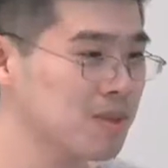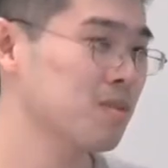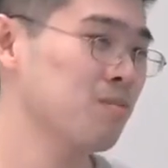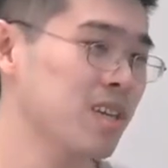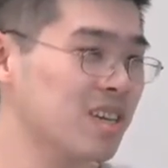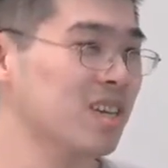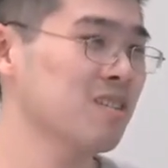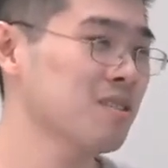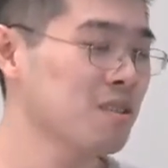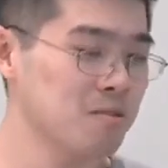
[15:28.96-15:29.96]
pick
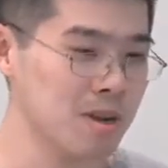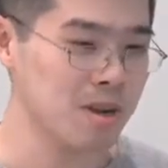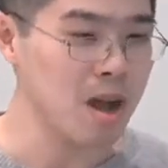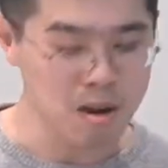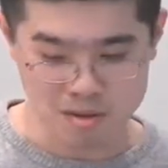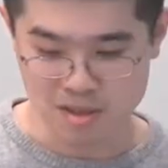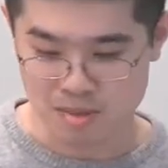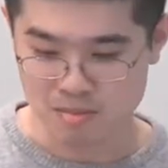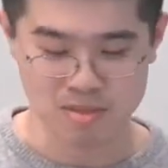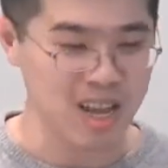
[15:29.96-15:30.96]
a no regret
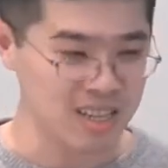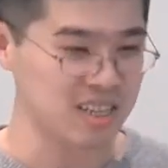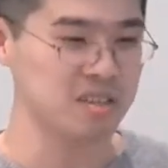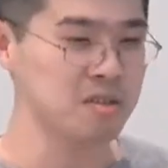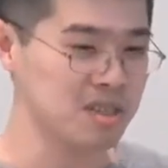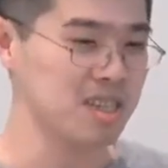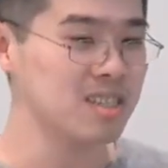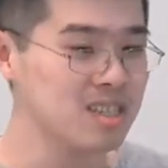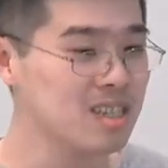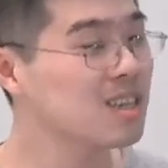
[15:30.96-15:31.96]
algorithm, blindly use
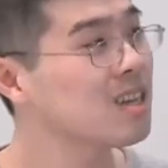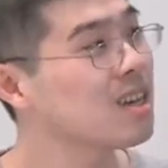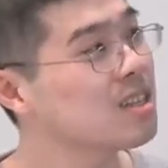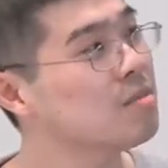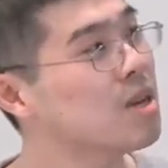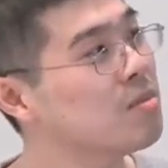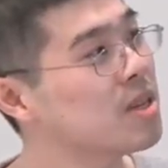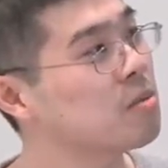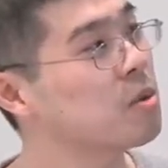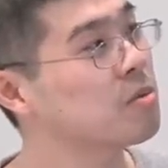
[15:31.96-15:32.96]
it, then
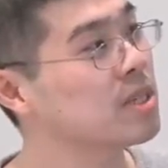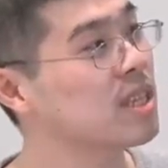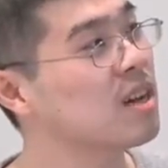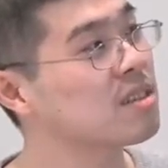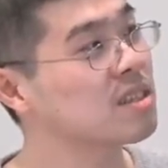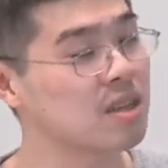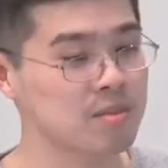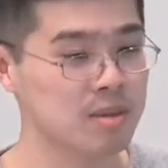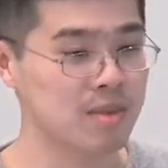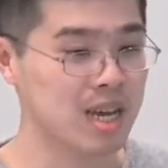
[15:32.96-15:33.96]
maybe it will result in
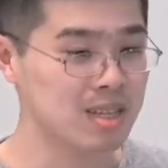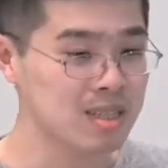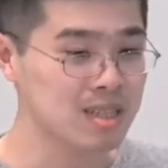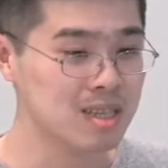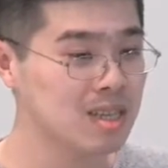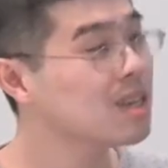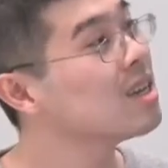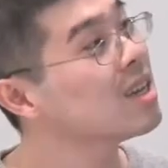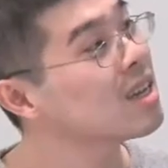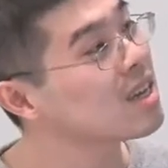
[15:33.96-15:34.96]
something bad.
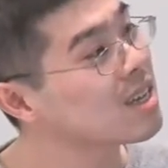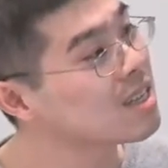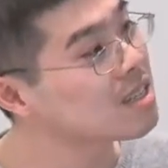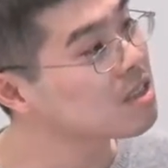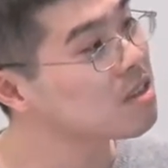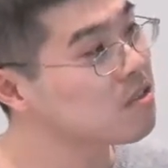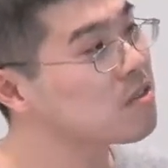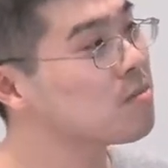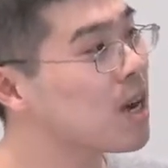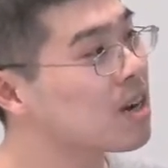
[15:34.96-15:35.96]
And if
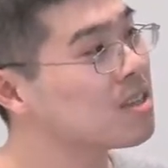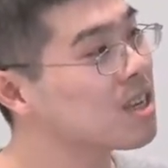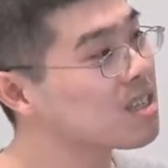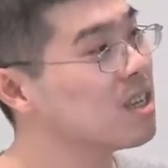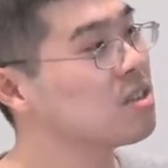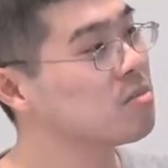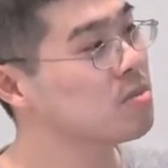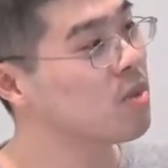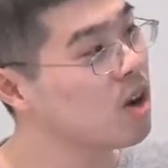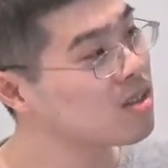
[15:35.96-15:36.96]
the buyer thinks a little
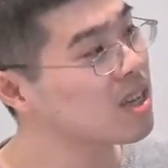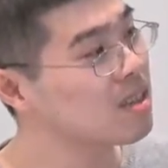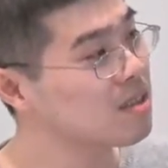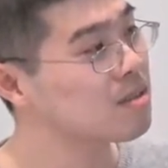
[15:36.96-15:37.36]
bit more, then